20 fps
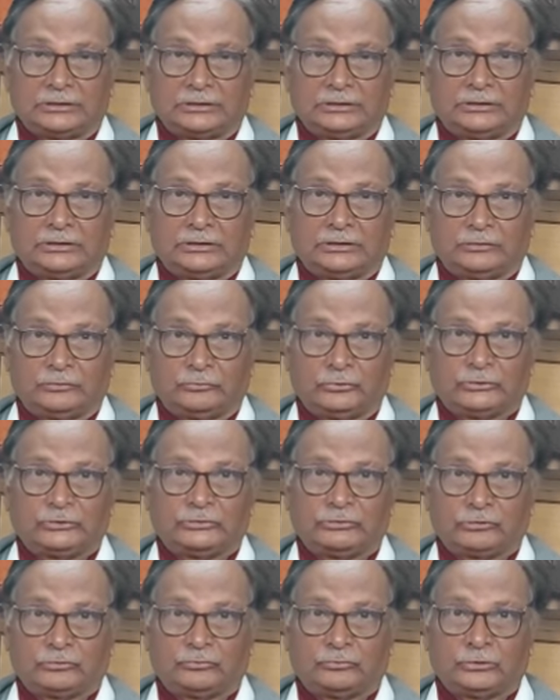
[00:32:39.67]
which
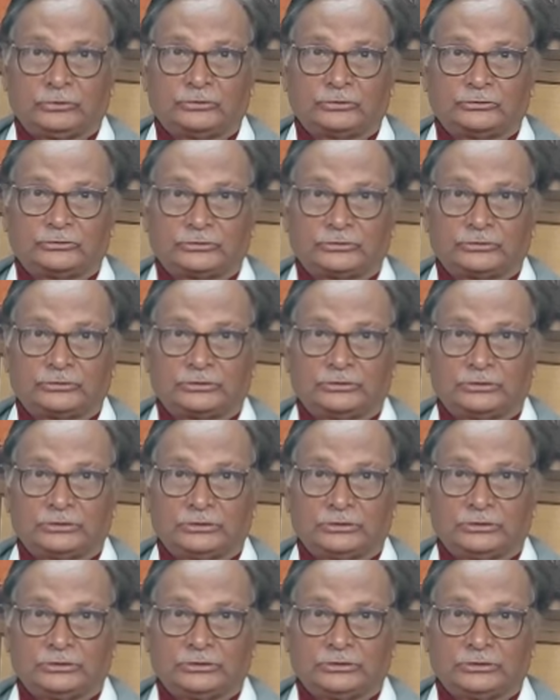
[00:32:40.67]
was,
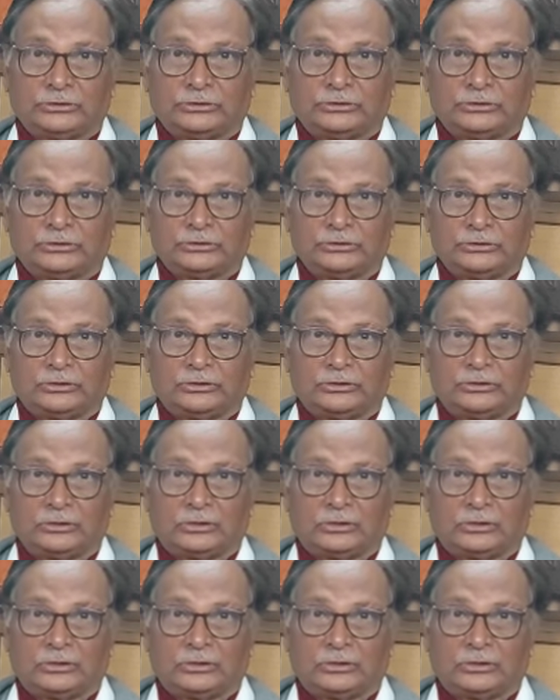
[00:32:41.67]
you know,